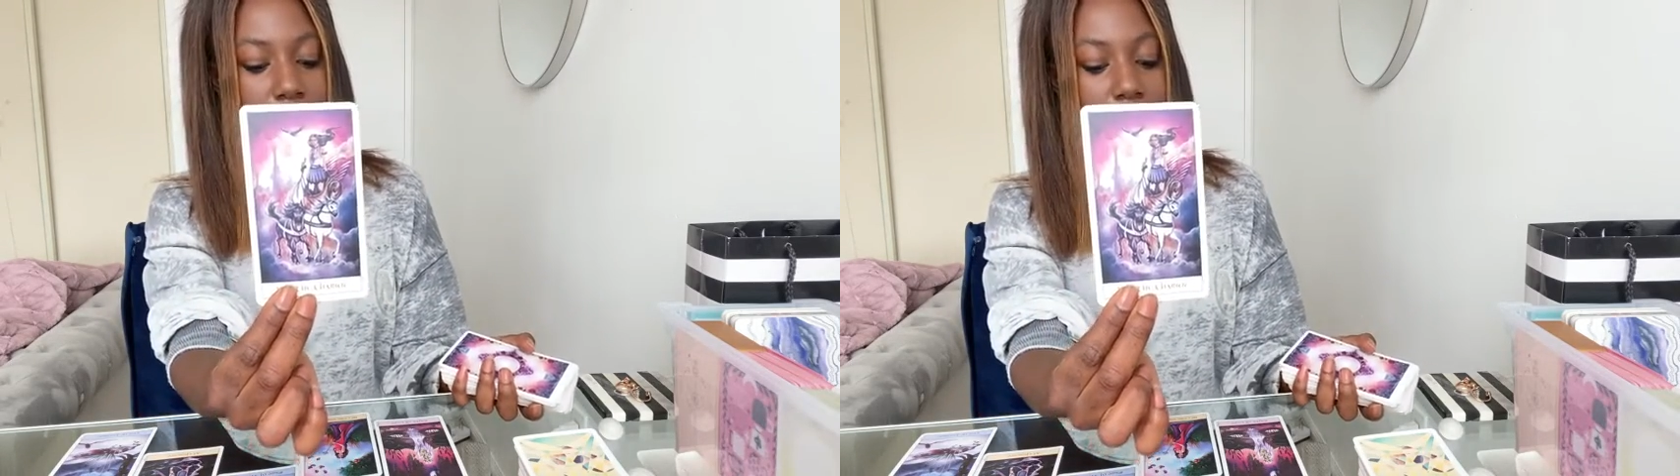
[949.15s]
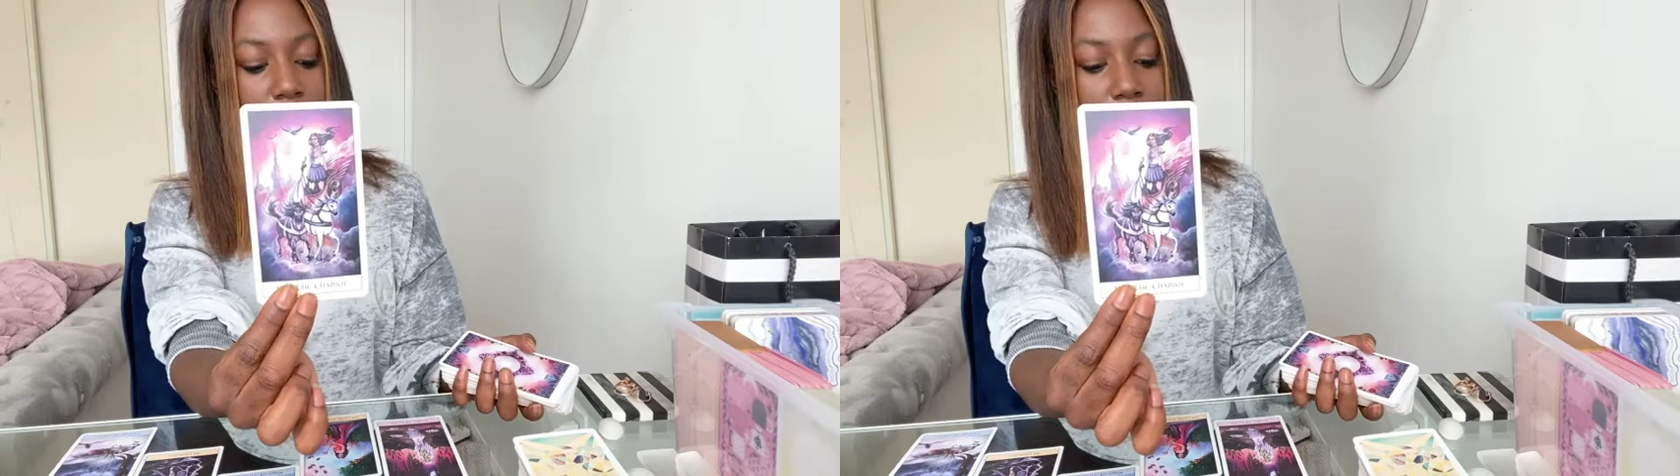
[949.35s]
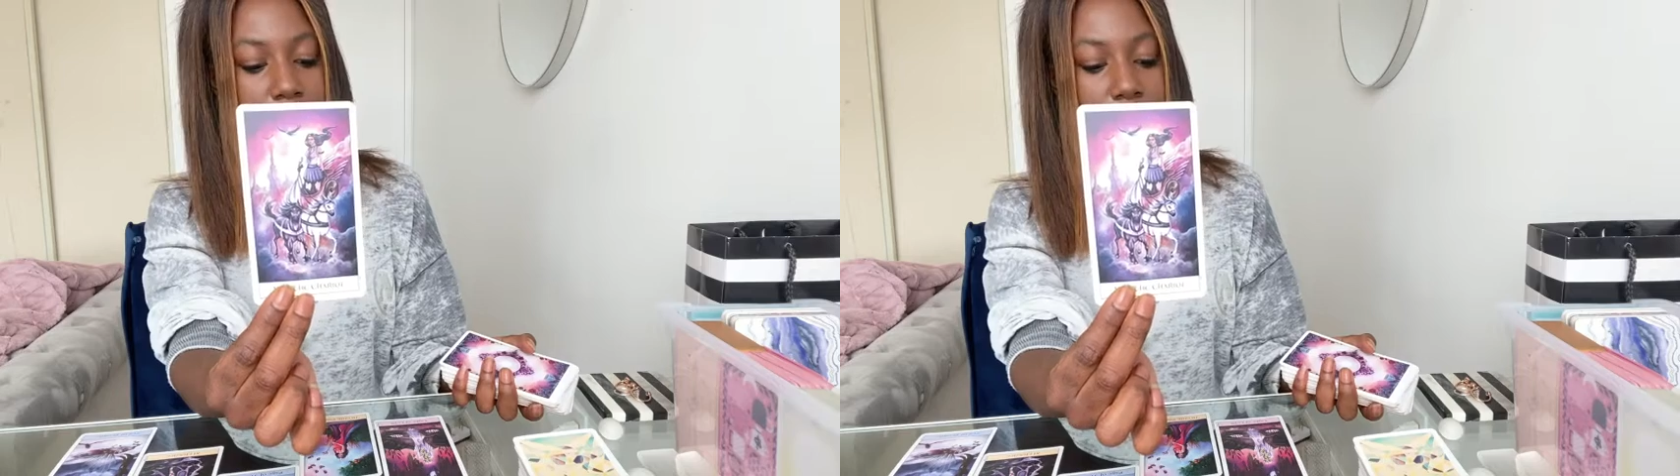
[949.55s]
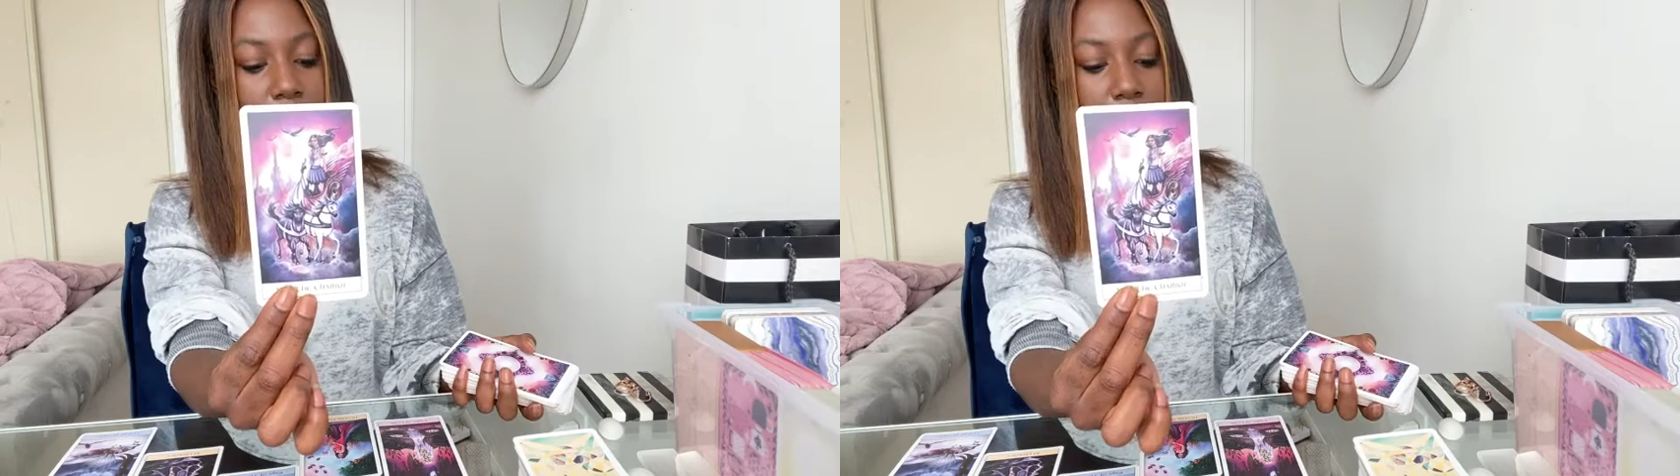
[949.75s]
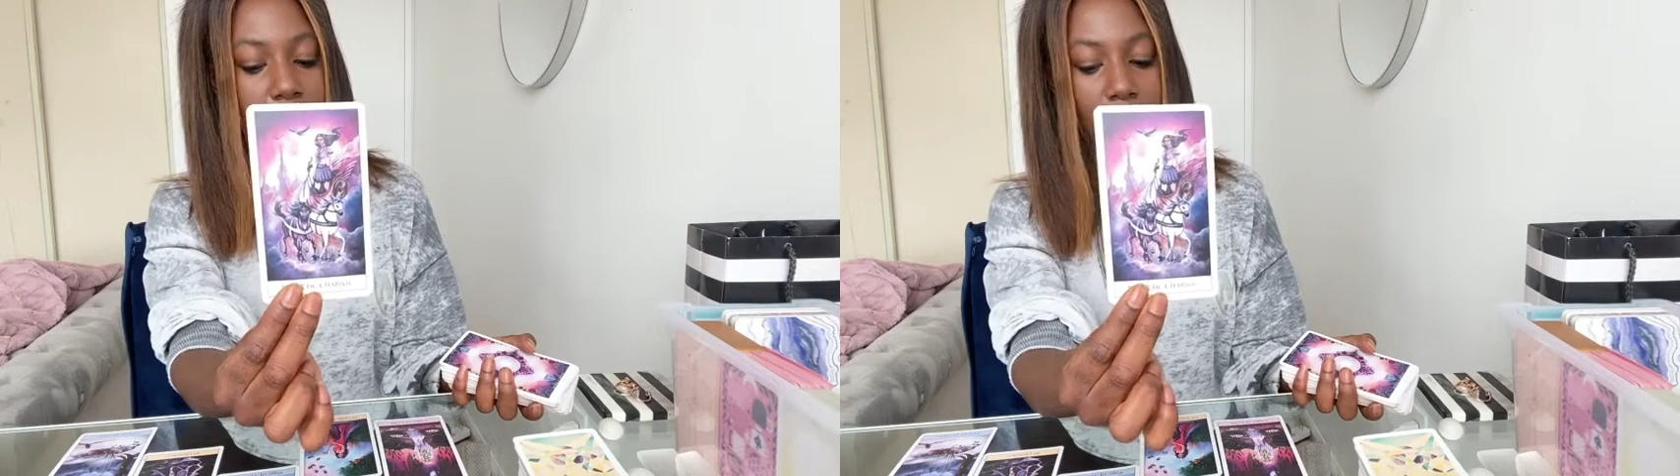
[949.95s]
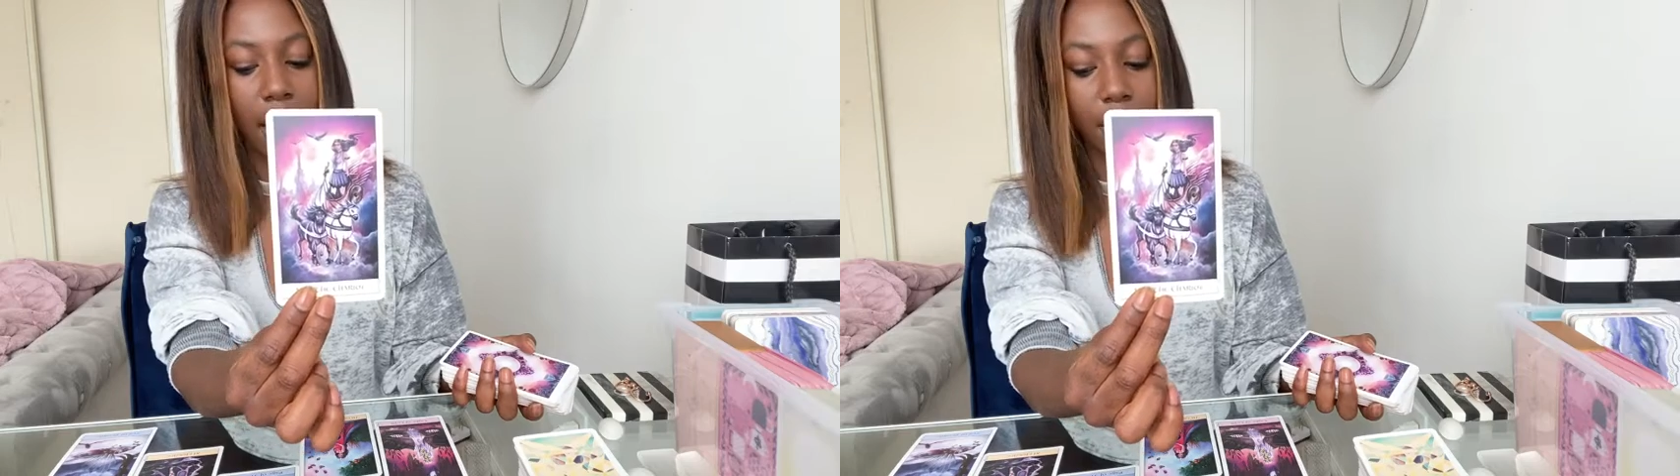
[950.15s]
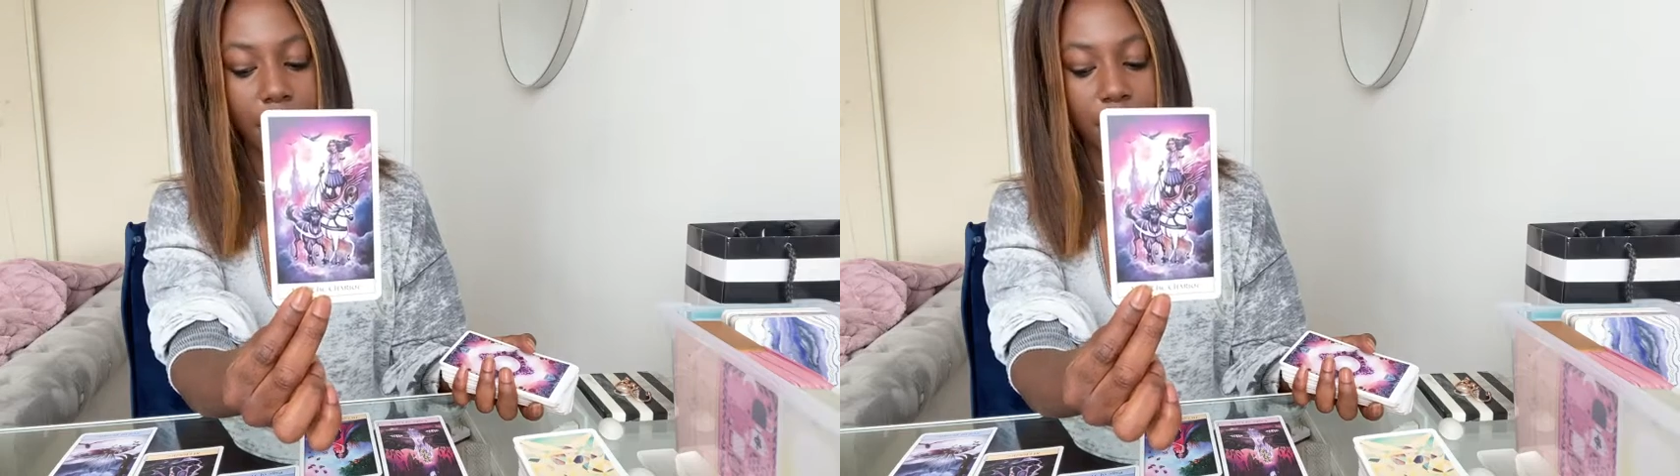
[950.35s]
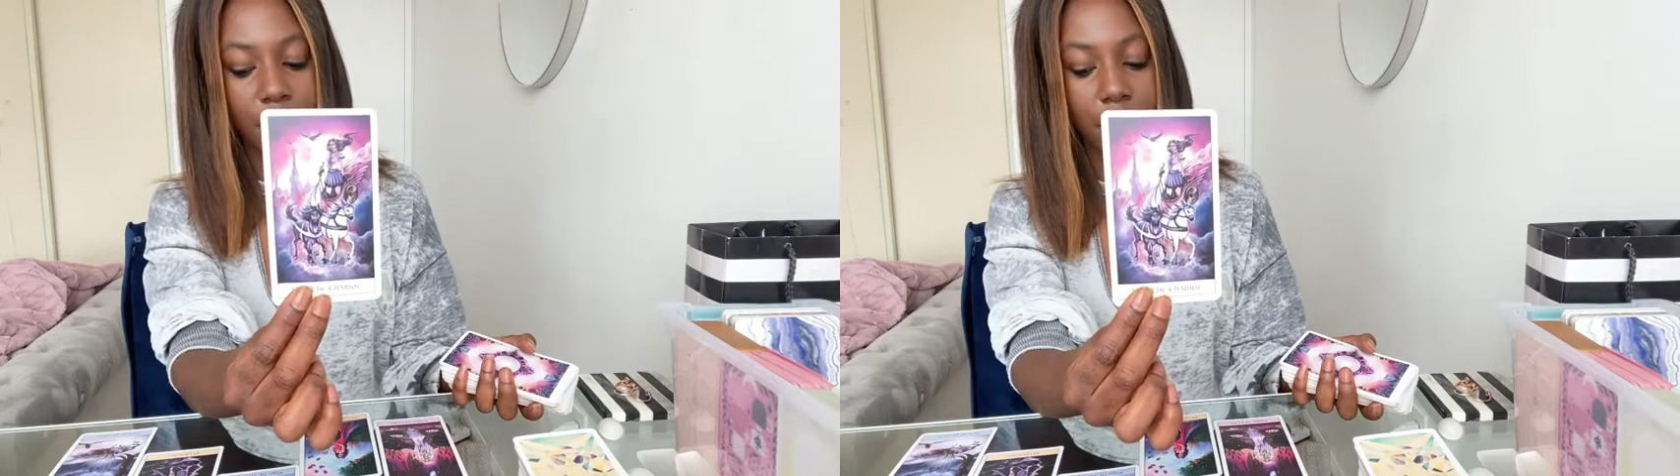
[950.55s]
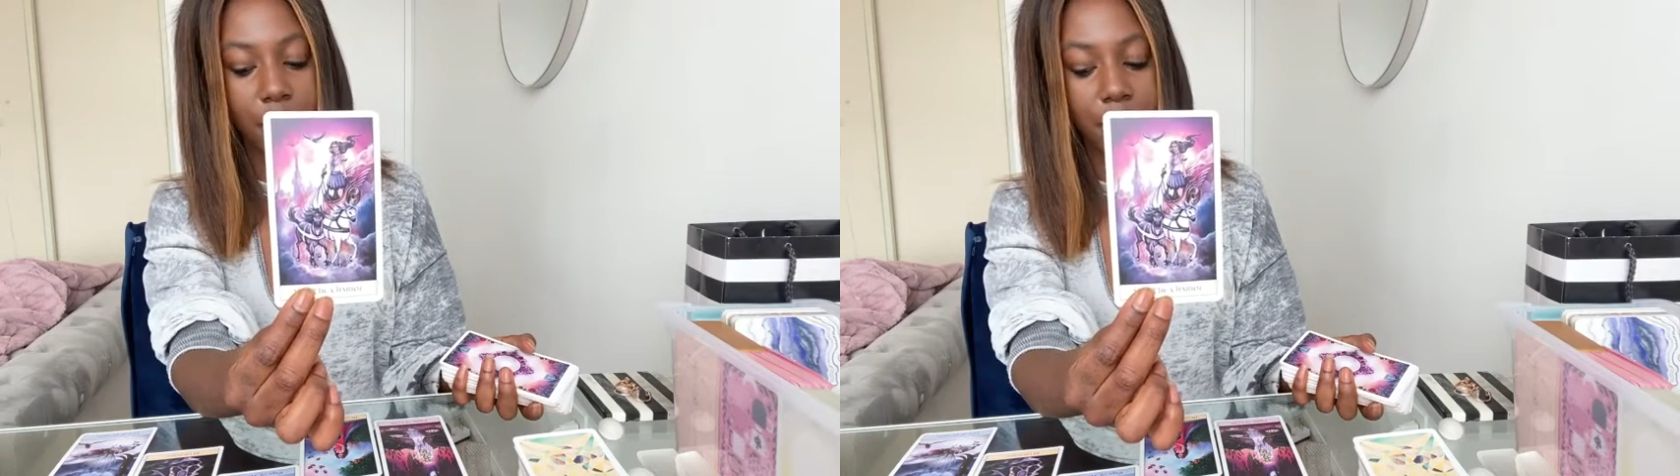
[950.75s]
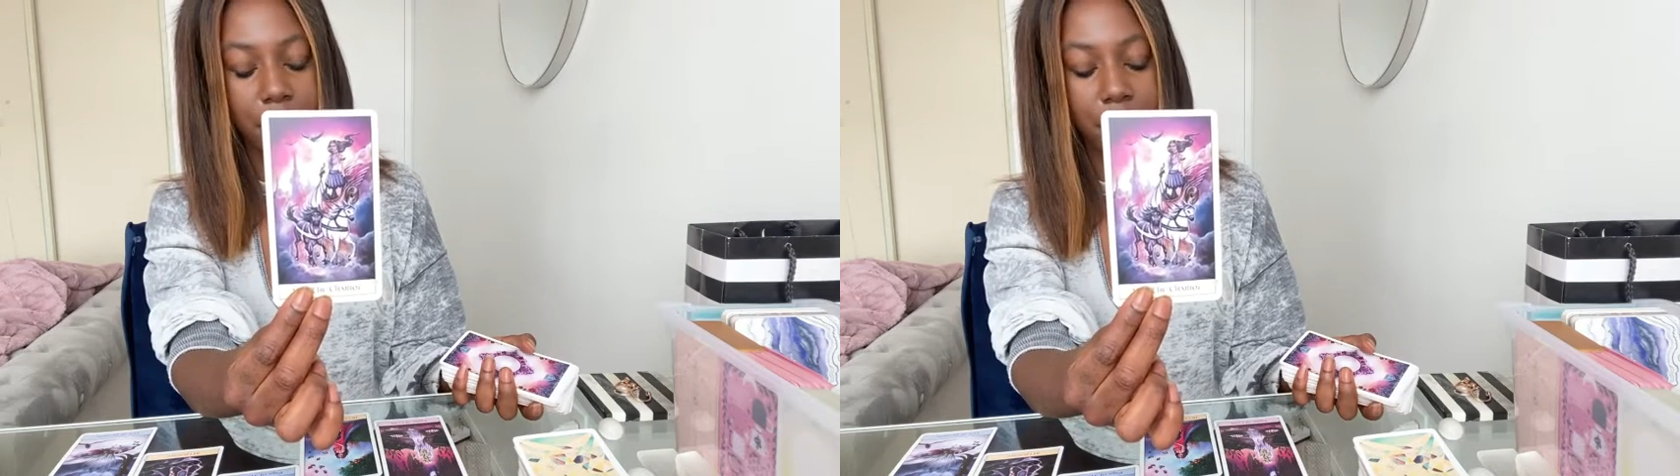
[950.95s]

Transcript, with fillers: of you could be dealing with a cancer.